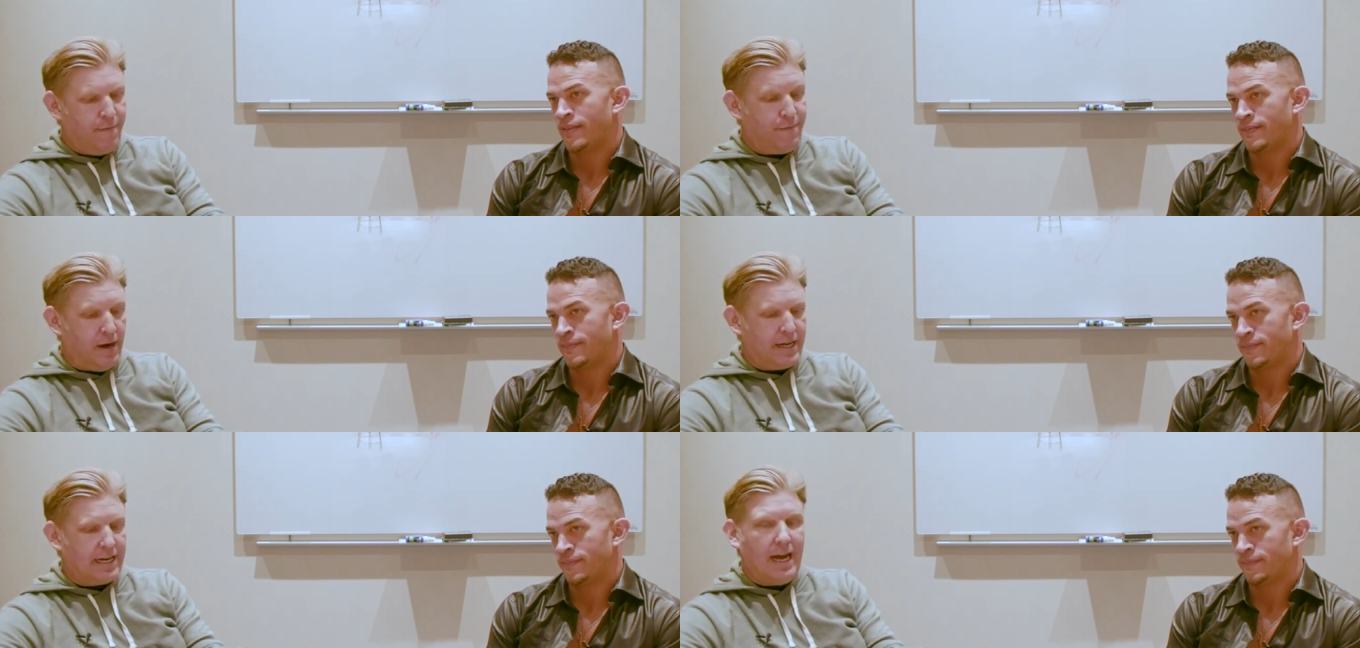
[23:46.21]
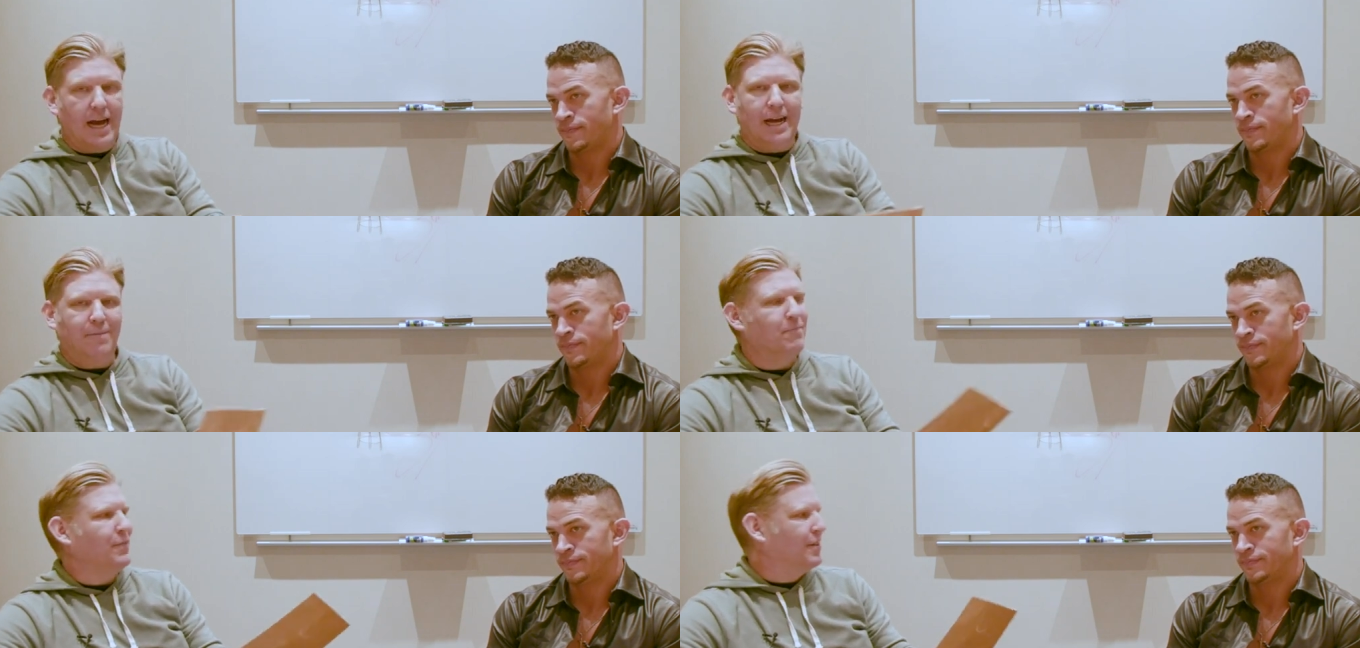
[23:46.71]
Speaker 1: Funny
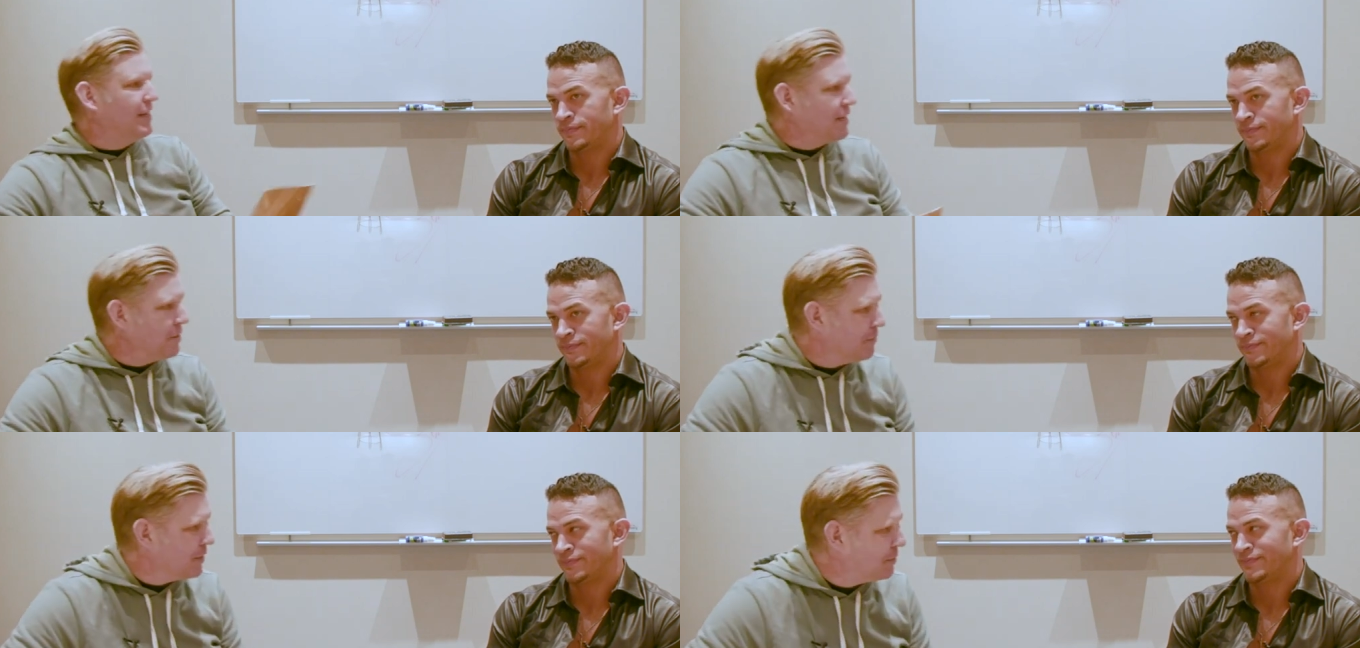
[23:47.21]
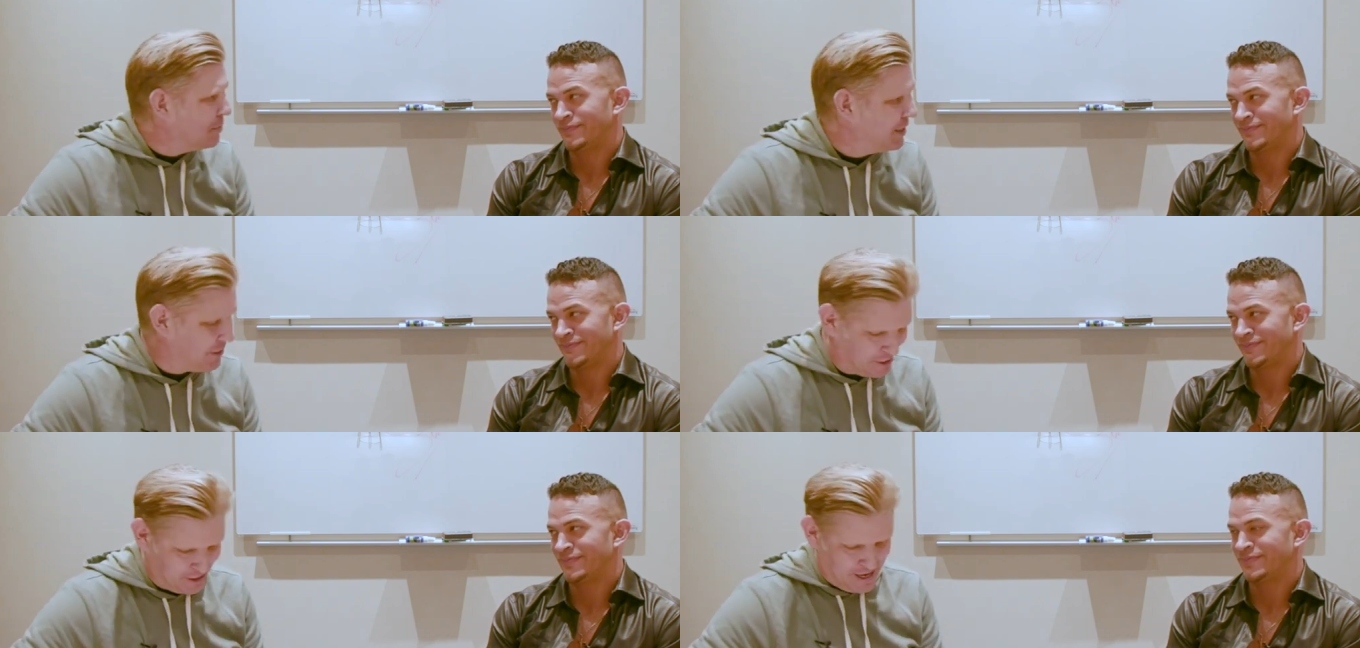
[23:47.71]
guy. Thank you very
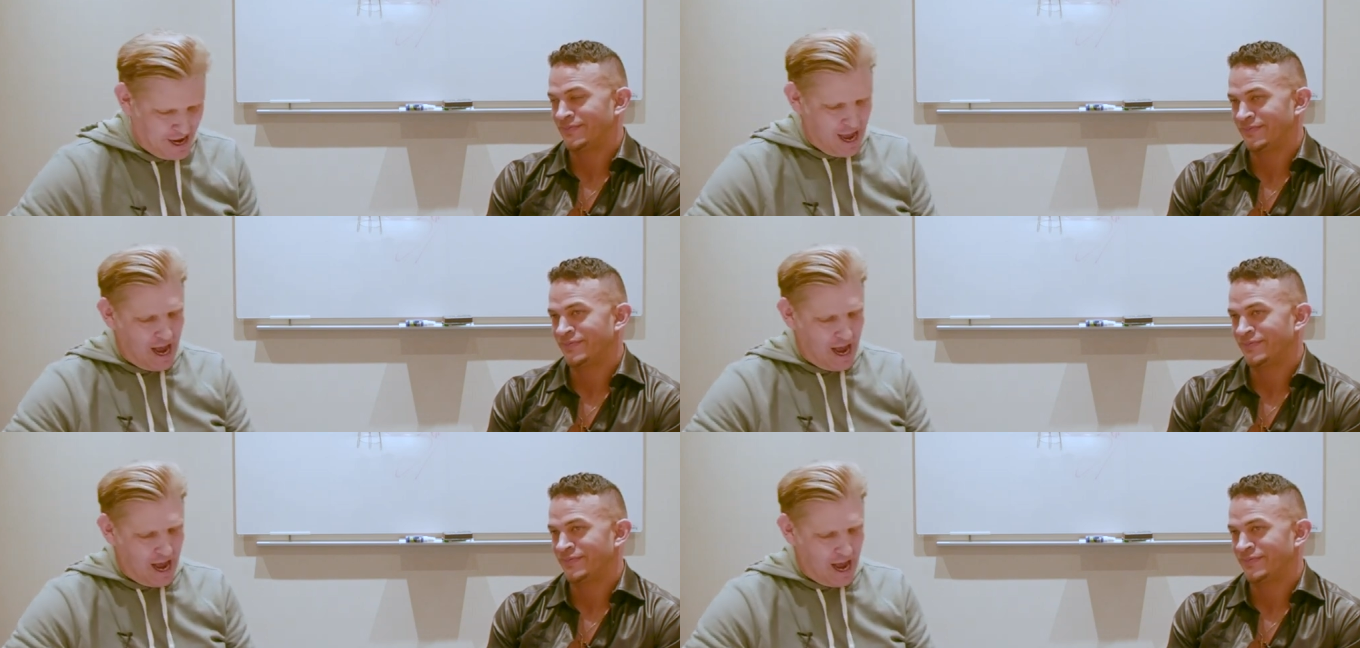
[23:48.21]
much.